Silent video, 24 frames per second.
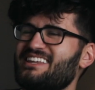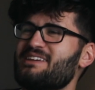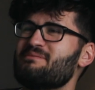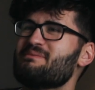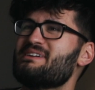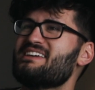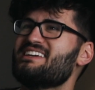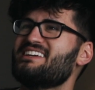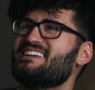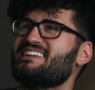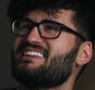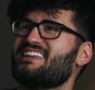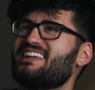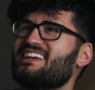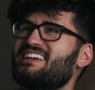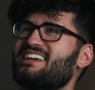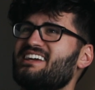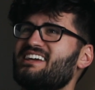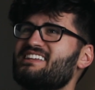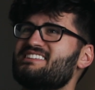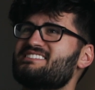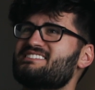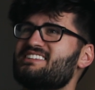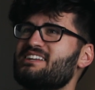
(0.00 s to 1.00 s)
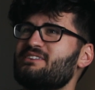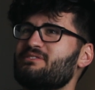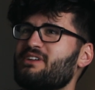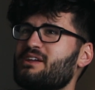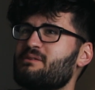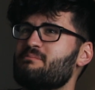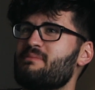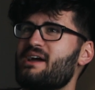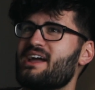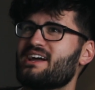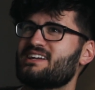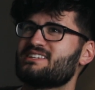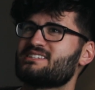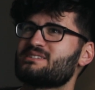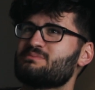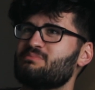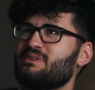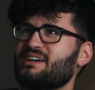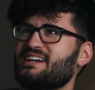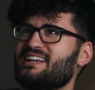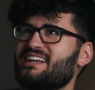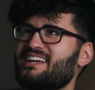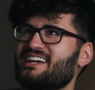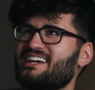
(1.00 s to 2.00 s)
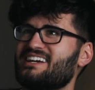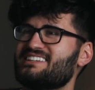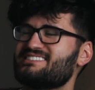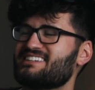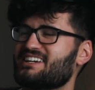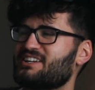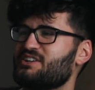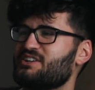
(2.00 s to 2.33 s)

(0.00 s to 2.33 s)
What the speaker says: Let me instead of mansplaining it, it's like